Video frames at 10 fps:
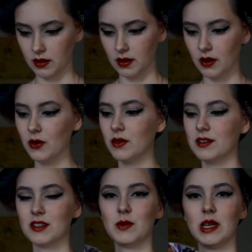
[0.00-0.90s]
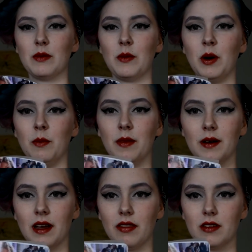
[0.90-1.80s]
Oh, this is me and my mum
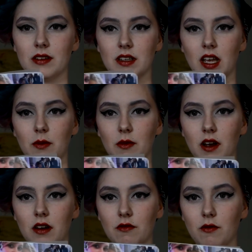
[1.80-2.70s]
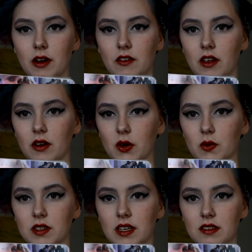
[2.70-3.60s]
at the same kind of writing
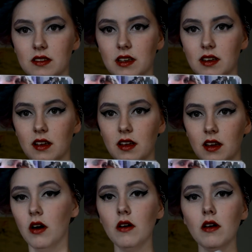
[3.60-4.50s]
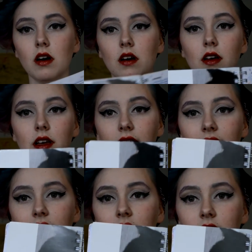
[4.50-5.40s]
contest thing. Oh,
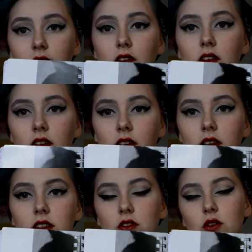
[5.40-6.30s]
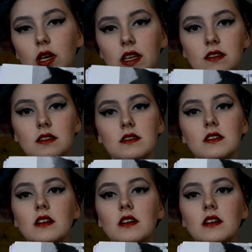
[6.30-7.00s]
kittens! These are two kittens.